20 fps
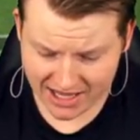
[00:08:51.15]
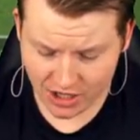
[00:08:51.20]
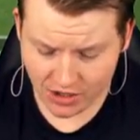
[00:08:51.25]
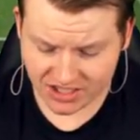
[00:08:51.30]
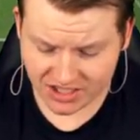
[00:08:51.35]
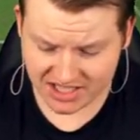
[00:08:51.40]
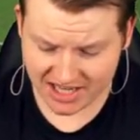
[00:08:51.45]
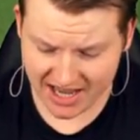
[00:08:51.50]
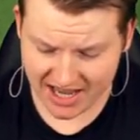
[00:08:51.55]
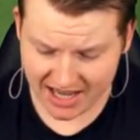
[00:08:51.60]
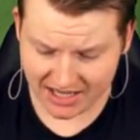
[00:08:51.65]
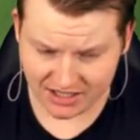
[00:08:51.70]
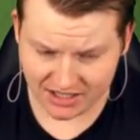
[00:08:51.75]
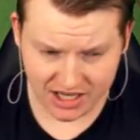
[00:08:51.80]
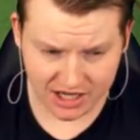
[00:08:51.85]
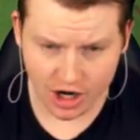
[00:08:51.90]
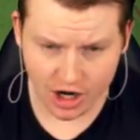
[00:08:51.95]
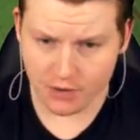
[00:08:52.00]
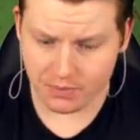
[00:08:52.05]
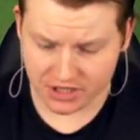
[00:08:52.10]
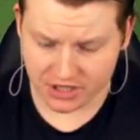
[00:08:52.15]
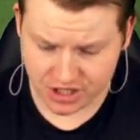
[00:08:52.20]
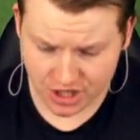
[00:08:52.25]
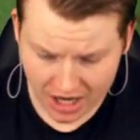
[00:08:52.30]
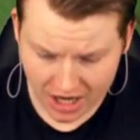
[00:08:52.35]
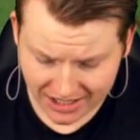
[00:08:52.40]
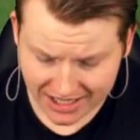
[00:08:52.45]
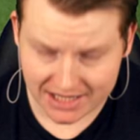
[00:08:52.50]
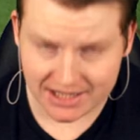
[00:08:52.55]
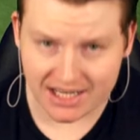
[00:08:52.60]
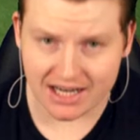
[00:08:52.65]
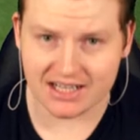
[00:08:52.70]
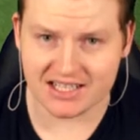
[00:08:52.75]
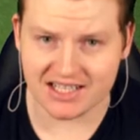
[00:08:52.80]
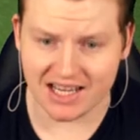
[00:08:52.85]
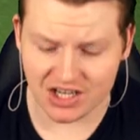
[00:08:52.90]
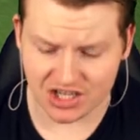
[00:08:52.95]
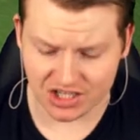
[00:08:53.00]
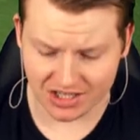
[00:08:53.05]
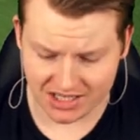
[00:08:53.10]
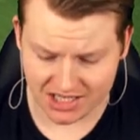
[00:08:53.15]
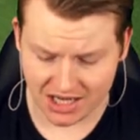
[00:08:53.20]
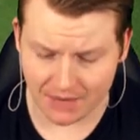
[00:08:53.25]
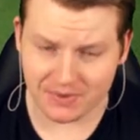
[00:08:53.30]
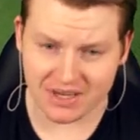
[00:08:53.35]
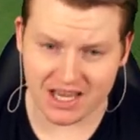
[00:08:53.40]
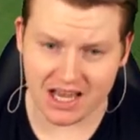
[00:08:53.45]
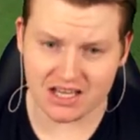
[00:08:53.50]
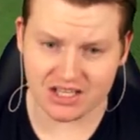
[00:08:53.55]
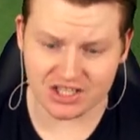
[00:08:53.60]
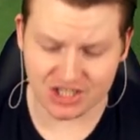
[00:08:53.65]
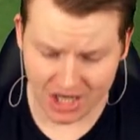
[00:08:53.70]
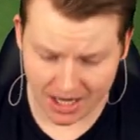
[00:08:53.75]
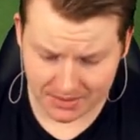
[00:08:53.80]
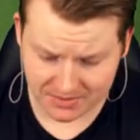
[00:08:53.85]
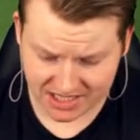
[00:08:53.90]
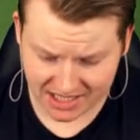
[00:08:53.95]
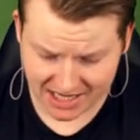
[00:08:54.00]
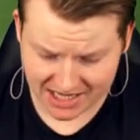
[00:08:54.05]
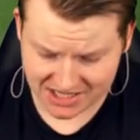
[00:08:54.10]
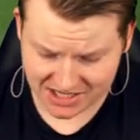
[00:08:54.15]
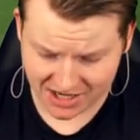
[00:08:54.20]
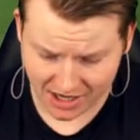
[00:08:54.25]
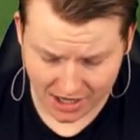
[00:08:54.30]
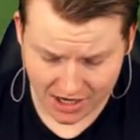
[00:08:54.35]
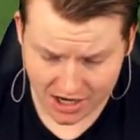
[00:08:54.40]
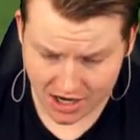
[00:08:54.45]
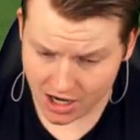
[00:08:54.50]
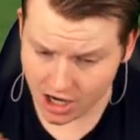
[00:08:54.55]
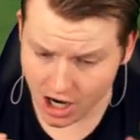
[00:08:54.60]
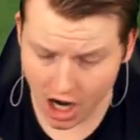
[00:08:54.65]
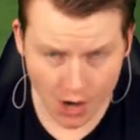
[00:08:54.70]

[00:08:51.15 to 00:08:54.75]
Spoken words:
He also had an open try line there, essentially. He's up against James Tedesco.